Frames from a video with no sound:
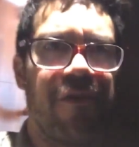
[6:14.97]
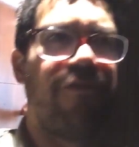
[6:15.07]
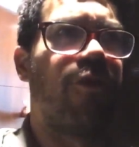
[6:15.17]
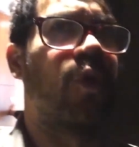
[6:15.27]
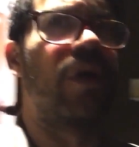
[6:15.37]

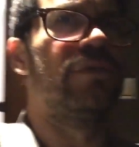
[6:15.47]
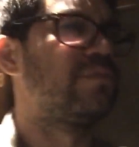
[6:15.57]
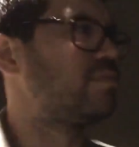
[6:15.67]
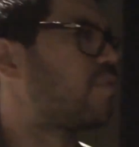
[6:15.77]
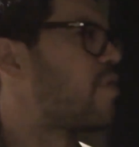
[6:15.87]
4.
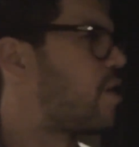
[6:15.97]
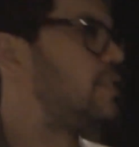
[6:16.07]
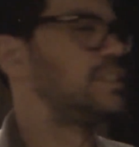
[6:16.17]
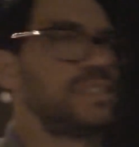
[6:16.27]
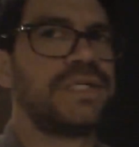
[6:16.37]

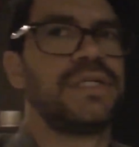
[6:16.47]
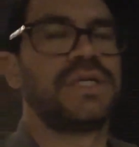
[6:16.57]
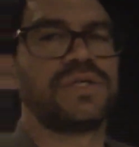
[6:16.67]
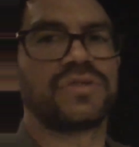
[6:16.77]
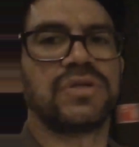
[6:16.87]

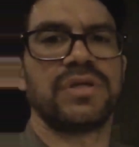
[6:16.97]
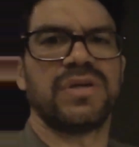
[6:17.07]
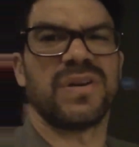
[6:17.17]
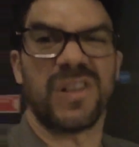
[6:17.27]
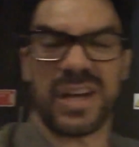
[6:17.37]
That's good.
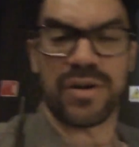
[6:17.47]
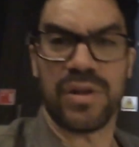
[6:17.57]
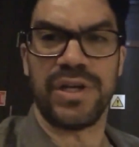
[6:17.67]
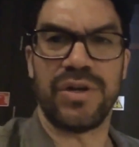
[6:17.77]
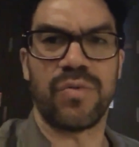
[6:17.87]
A lot of
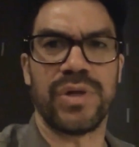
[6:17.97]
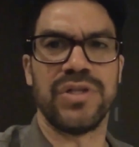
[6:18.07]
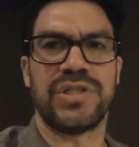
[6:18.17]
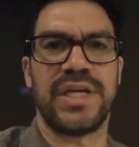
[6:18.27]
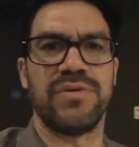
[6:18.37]
London real
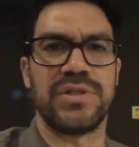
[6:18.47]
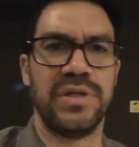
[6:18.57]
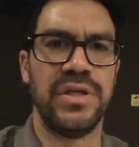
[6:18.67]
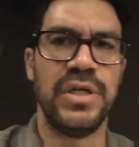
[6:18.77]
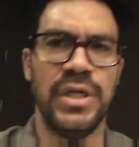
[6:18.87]
estate was
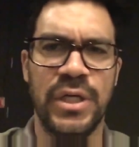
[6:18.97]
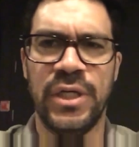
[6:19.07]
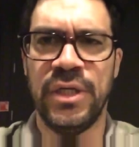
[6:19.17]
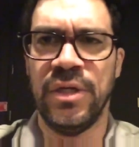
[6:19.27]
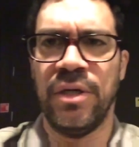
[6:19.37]

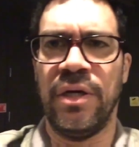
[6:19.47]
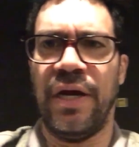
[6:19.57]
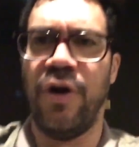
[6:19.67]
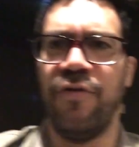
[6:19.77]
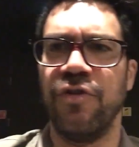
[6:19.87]

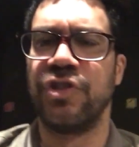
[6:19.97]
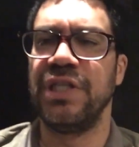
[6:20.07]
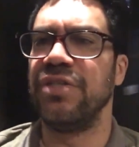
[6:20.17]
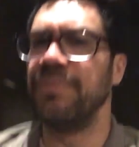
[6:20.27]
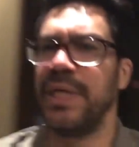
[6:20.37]

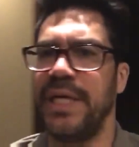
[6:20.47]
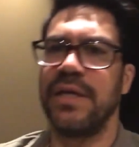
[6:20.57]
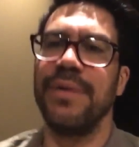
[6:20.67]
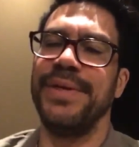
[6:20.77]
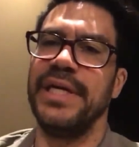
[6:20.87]
overseas money
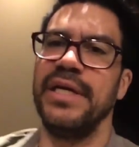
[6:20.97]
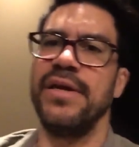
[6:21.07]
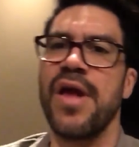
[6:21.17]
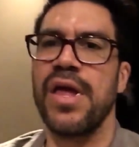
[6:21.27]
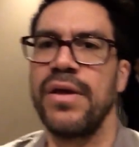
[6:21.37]
coming in,
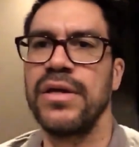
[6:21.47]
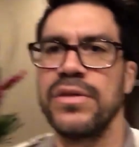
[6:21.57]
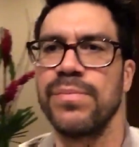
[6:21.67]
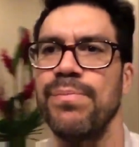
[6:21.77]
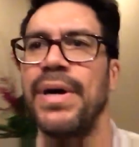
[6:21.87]

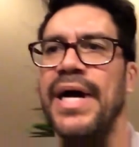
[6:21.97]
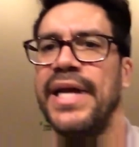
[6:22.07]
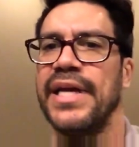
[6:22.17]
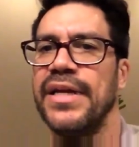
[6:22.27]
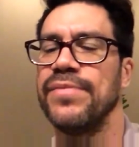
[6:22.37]

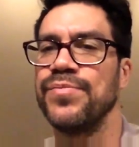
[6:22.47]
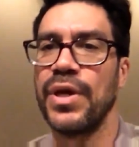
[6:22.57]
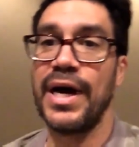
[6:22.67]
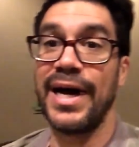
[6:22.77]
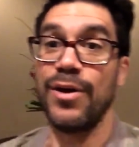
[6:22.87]
buying it,
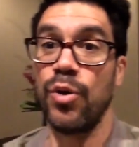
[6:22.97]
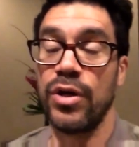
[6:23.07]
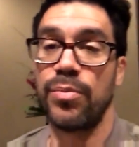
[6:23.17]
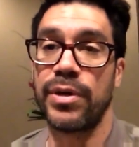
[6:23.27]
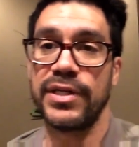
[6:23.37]
high
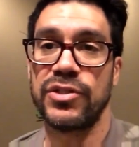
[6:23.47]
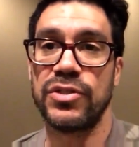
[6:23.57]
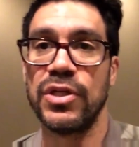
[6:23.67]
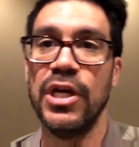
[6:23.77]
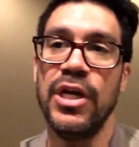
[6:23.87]
oil
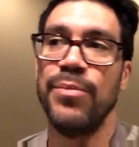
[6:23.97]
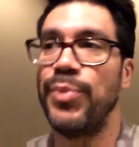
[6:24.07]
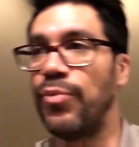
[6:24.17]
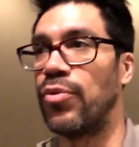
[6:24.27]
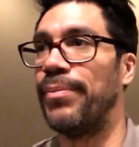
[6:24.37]
prices.
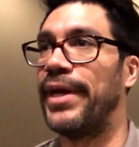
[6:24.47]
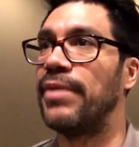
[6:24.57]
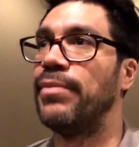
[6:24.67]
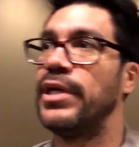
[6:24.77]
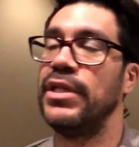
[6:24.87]
People were
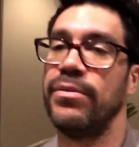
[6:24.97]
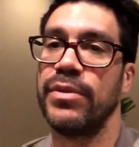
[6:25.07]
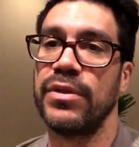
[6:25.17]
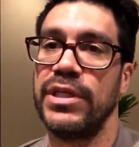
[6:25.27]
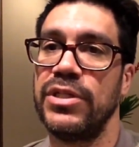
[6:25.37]
making money in the
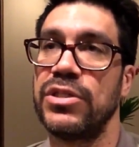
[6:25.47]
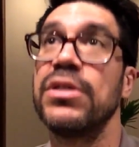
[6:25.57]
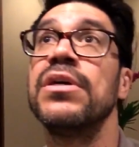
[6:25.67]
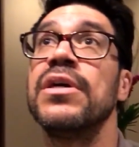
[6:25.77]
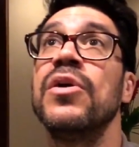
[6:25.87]
Middle
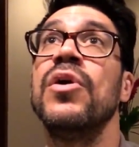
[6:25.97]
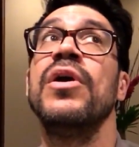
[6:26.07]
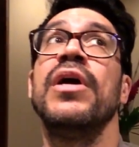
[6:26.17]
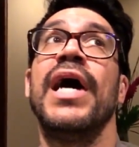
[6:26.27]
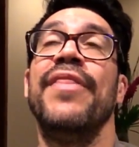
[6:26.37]
East,
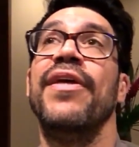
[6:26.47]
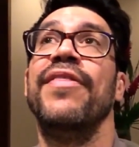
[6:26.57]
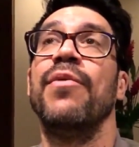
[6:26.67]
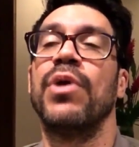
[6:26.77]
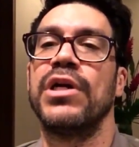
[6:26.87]
and then
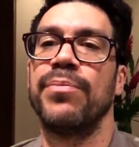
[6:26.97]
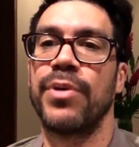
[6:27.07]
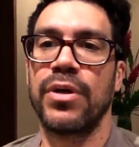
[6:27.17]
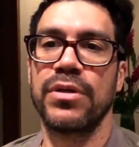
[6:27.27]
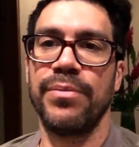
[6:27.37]
they wanted to
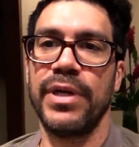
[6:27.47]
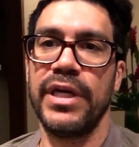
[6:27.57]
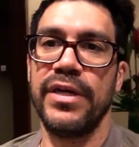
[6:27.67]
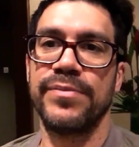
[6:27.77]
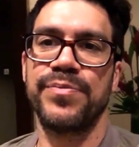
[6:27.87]
park the
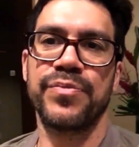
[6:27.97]
money.